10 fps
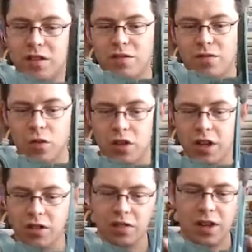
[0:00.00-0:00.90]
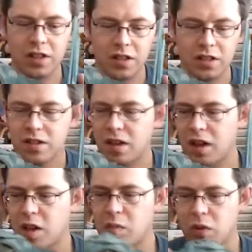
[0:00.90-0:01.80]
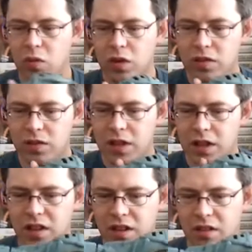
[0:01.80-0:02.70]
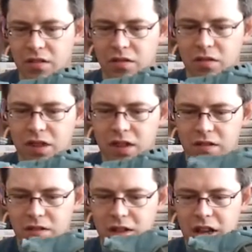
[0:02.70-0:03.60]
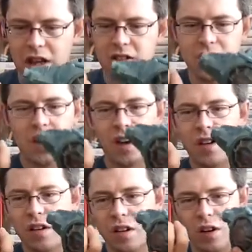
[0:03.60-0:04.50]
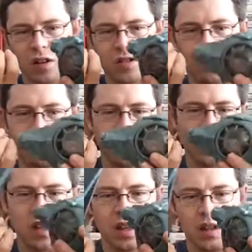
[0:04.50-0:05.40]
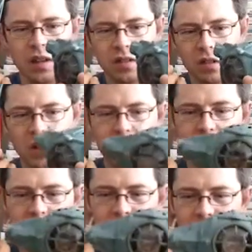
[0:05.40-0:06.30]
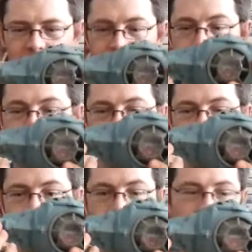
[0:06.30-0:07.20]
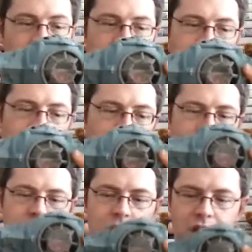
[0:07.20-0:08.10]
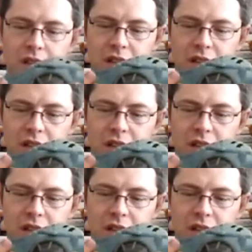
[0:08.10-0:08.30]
because unfortunately I didn't realise at the time, but one of the ends clocks off, so I need to presumably glue that back on,